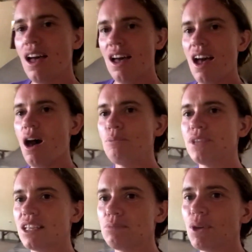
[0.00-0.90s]
helped
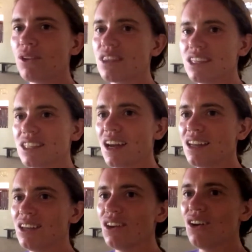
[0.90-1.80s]
us build this
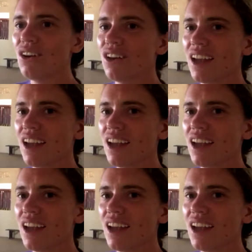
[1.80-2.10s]
dining hall.